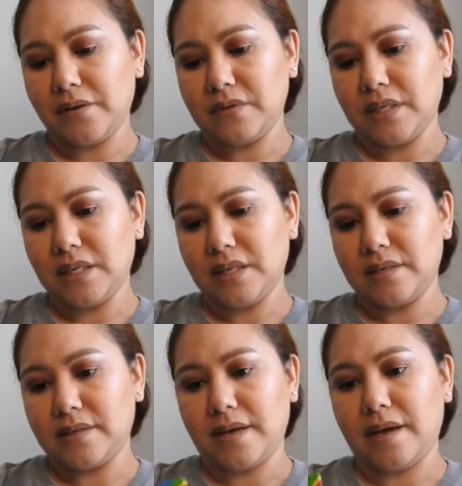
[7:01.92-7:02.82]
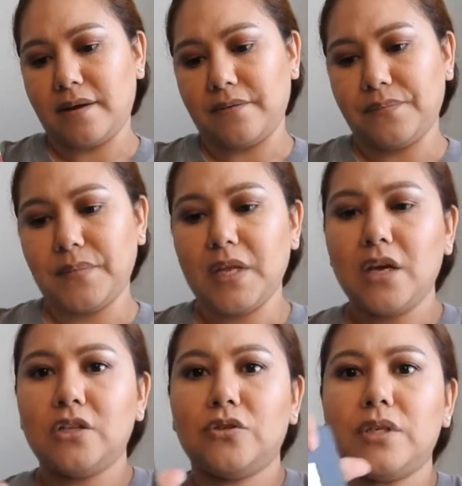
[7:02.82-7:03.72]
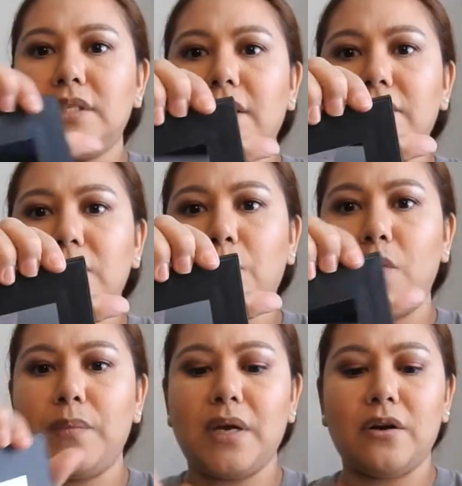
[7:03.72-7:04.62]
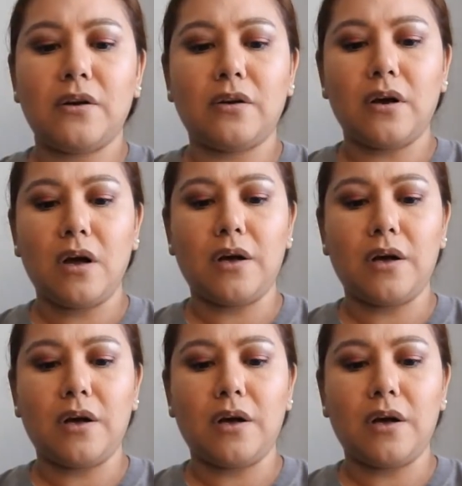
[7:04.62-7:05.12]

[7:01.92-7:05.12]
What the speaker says: I've seen this. Yeah. So it does have a small mirror.